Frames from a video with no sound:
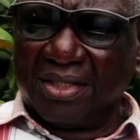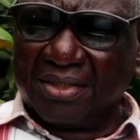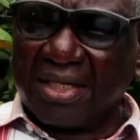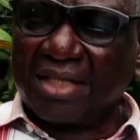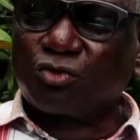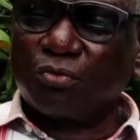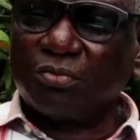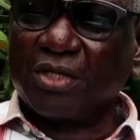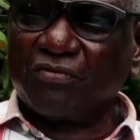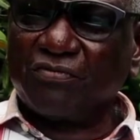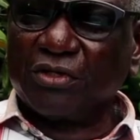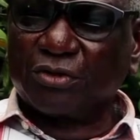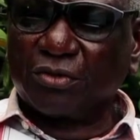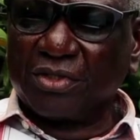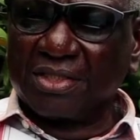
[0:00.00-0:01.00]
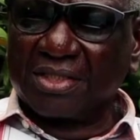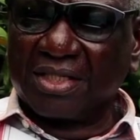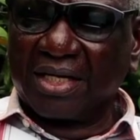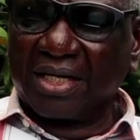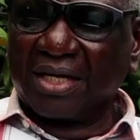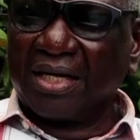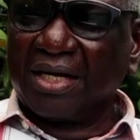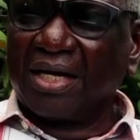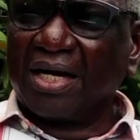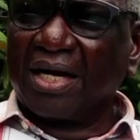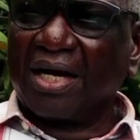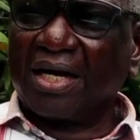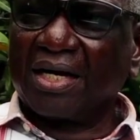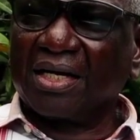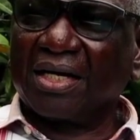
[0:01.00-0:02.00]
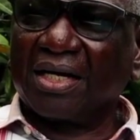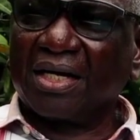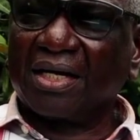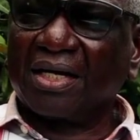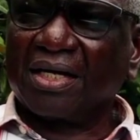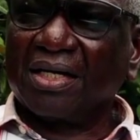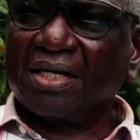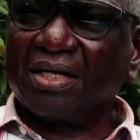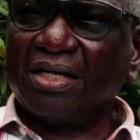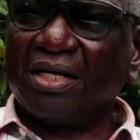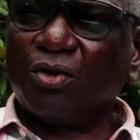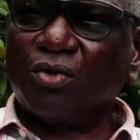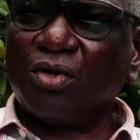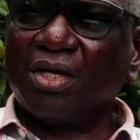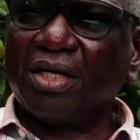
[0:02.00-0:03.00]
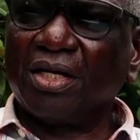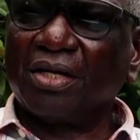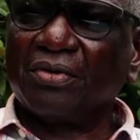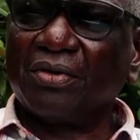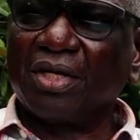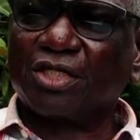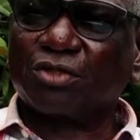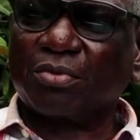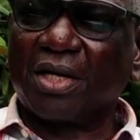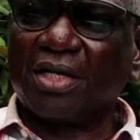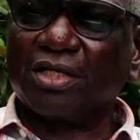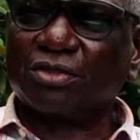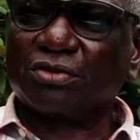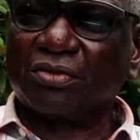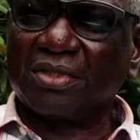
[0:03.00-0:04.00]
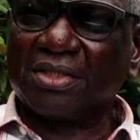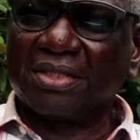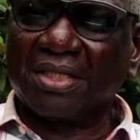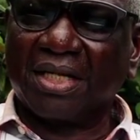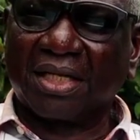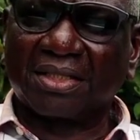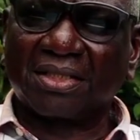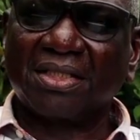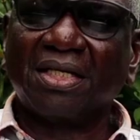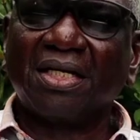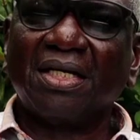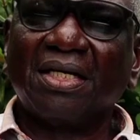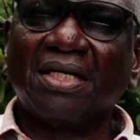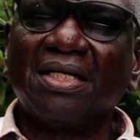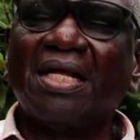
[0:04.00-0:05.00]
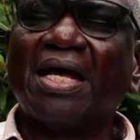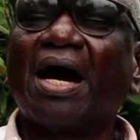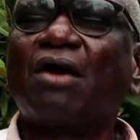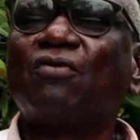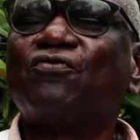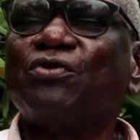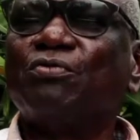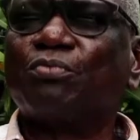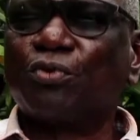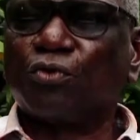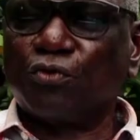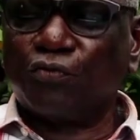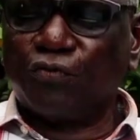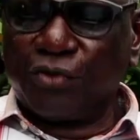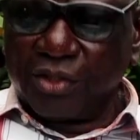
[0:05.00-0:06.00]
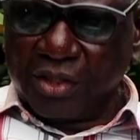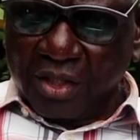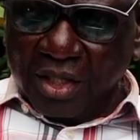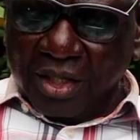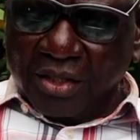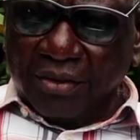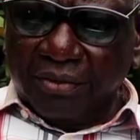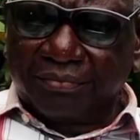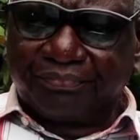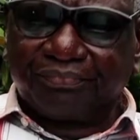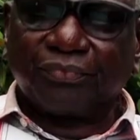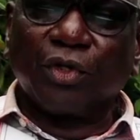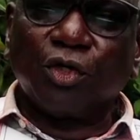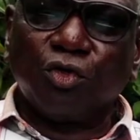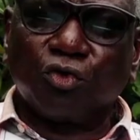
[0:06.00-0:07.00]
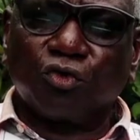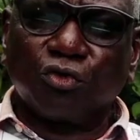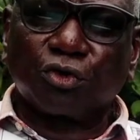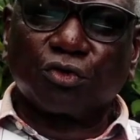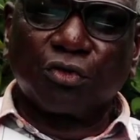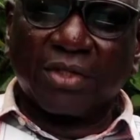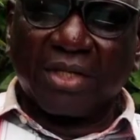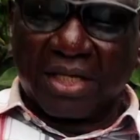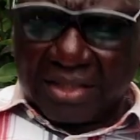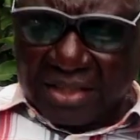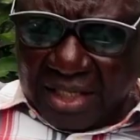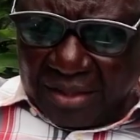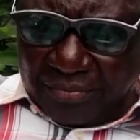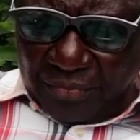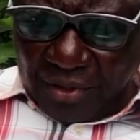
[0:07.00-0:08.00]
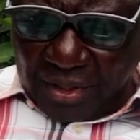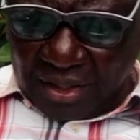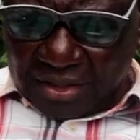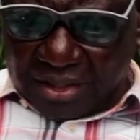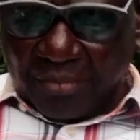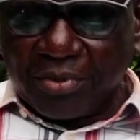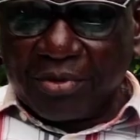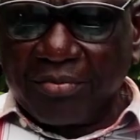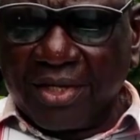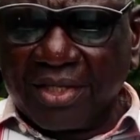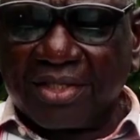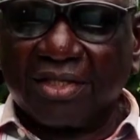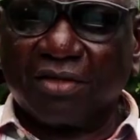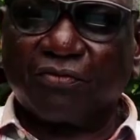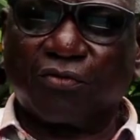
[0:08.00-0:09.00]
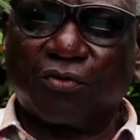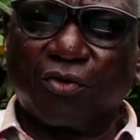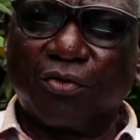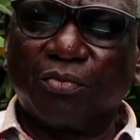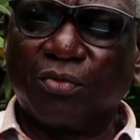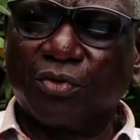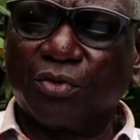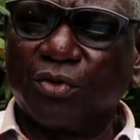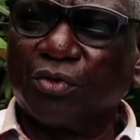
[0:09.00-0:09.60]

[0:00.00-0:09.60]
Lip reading: That observation is there, and the only explanation is that they have improved nutrition that time, supplementing from